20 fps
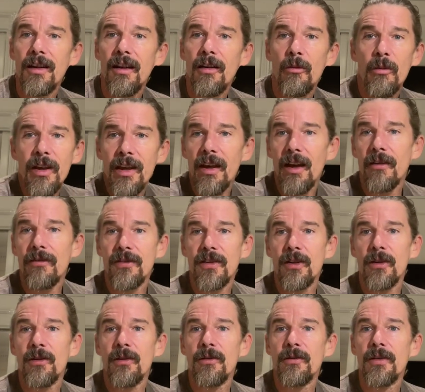We have
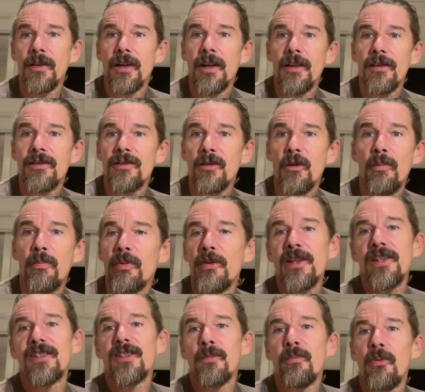to. So
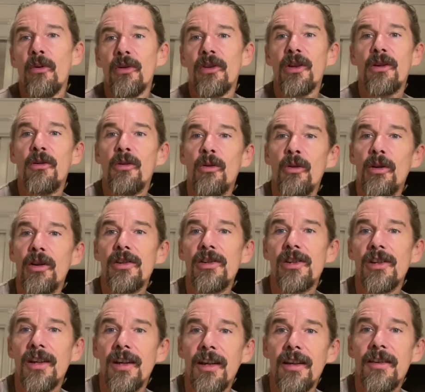please support the
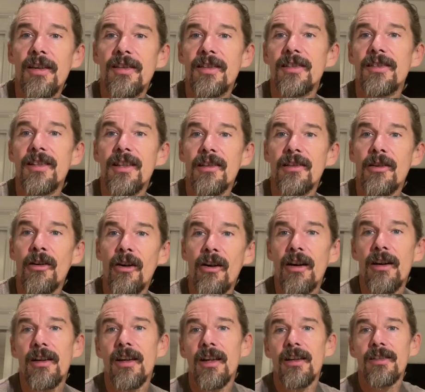Coolidge. This is Ethan
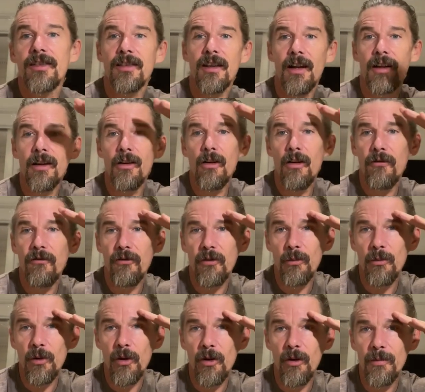Hawke signing off
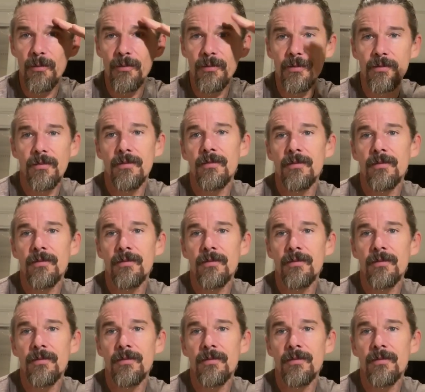from Rome.